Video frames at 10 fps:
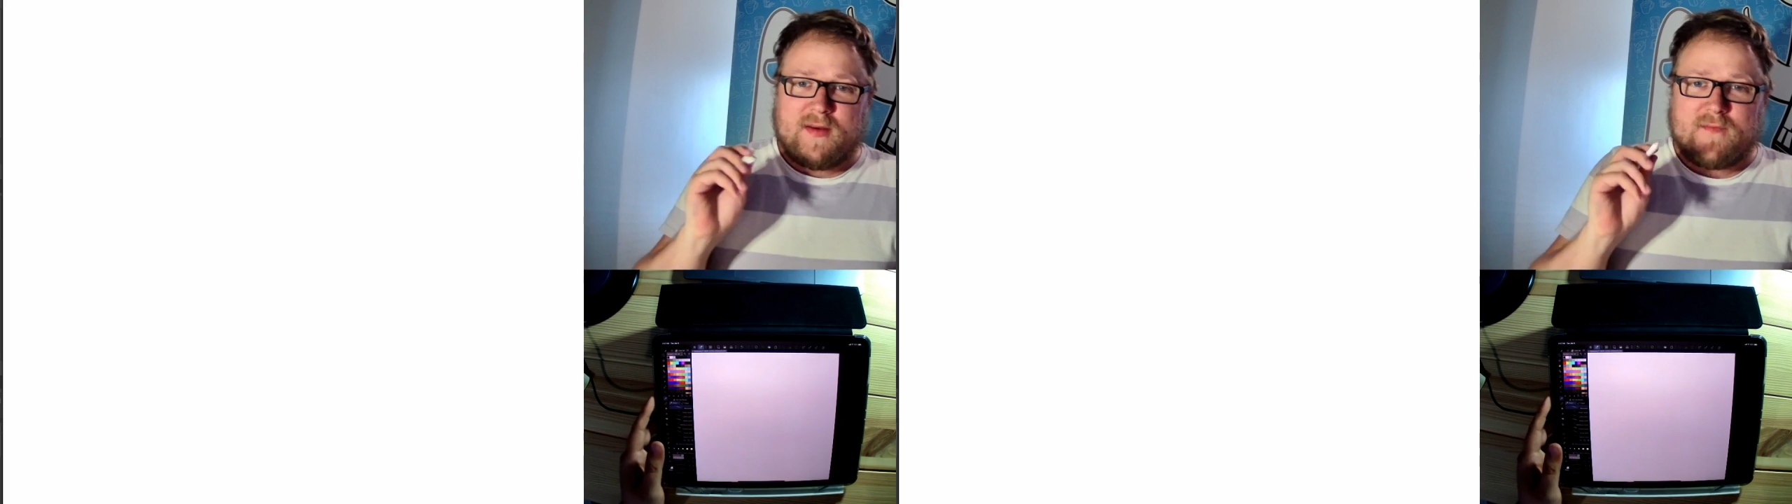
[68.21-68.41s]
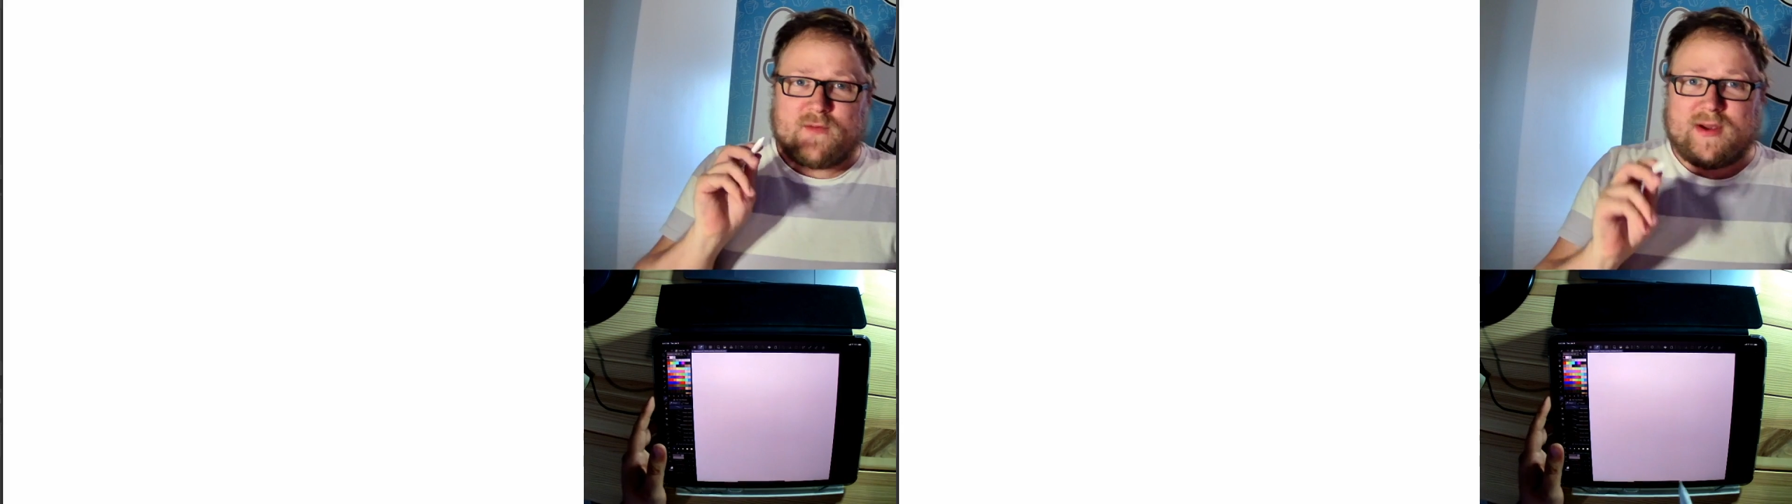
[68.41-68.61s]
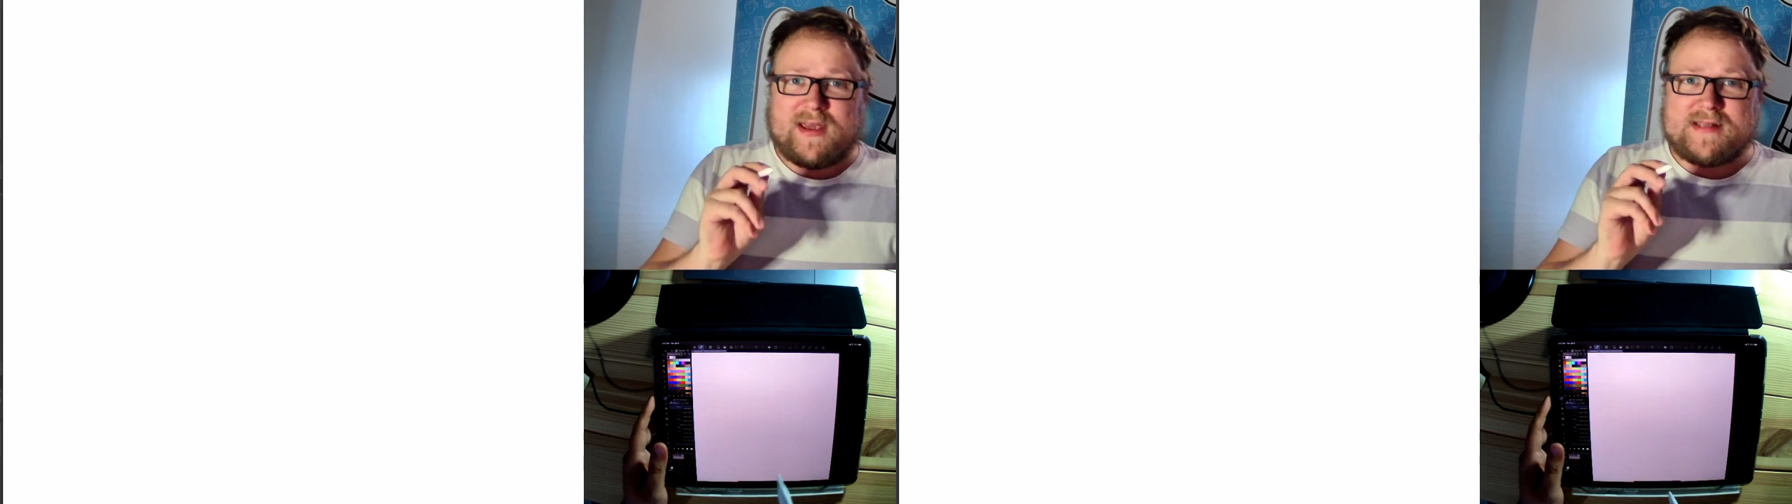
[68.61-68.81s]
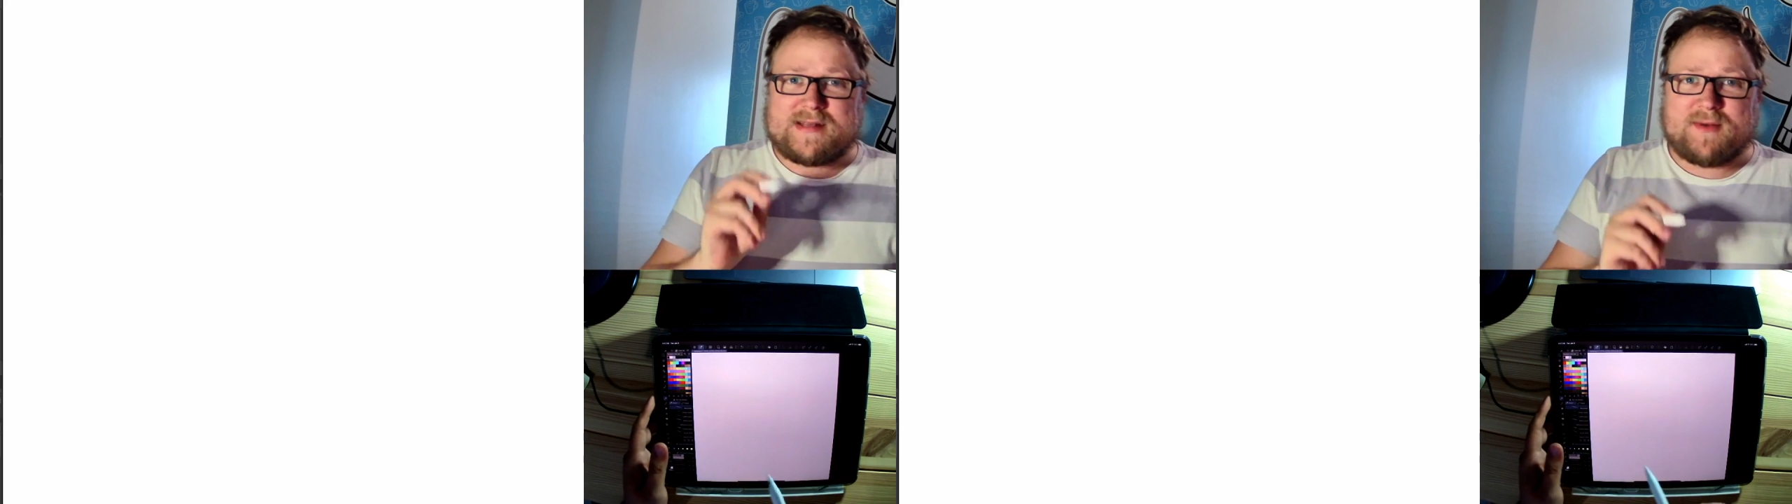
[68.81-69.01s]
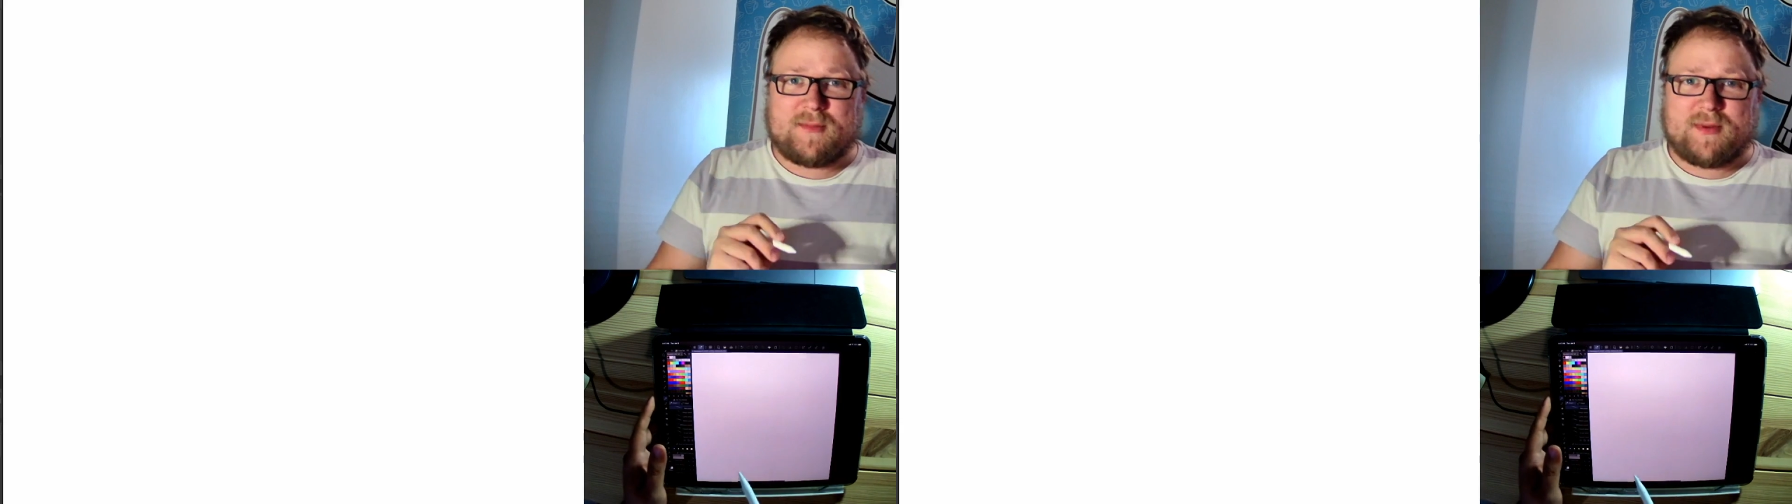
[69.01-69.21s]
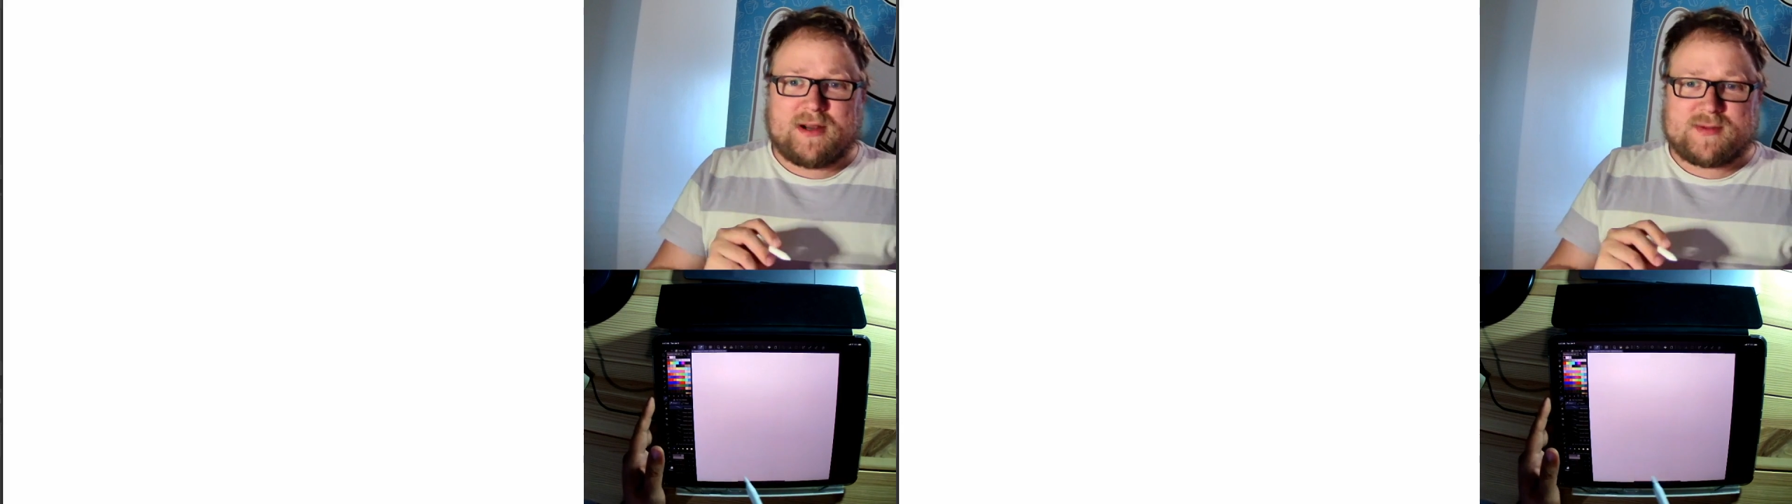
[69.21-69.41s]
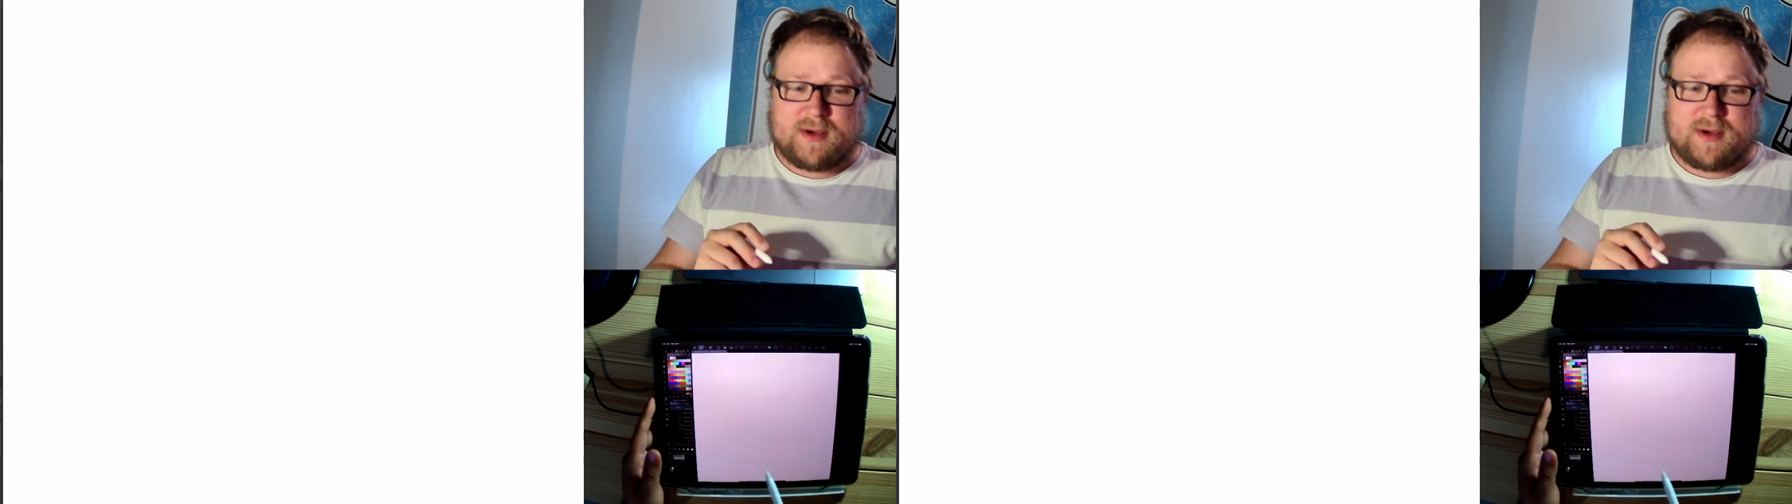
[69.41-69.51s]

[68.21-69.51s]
For easy mode birds,